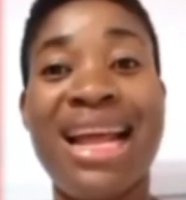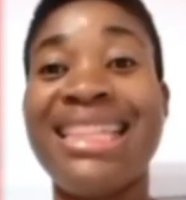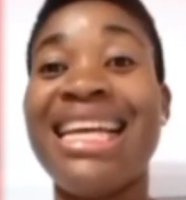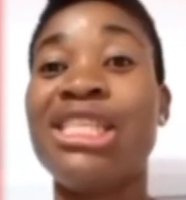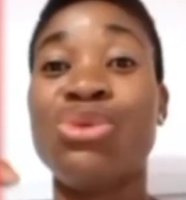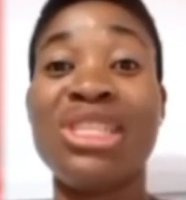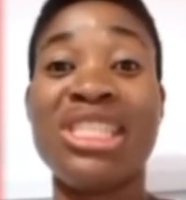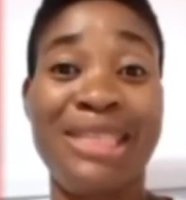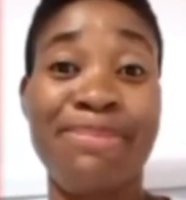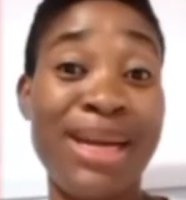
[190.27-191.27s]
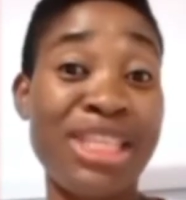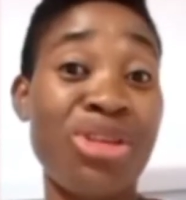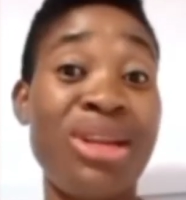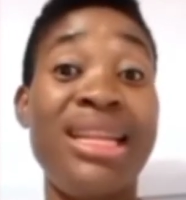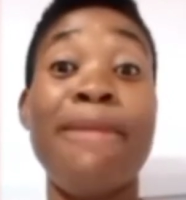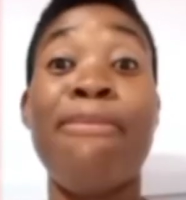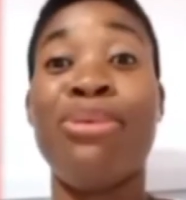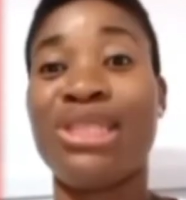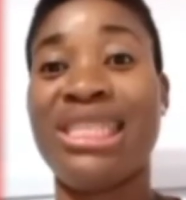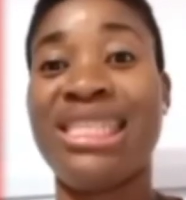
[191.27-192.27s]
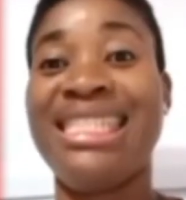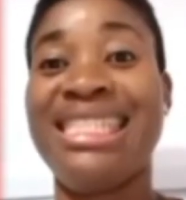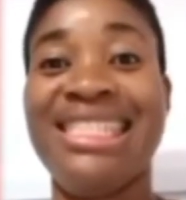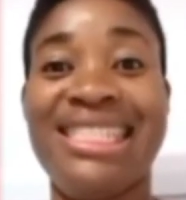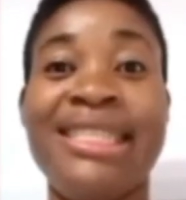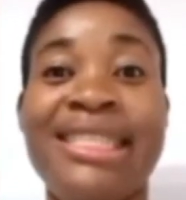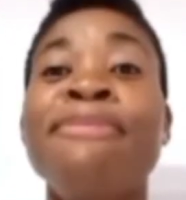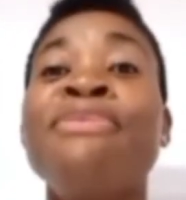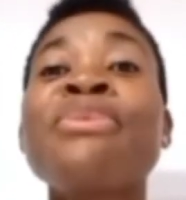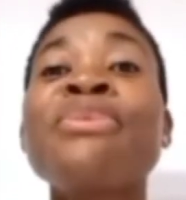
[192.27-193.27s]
And that is why she's passionately pushing this.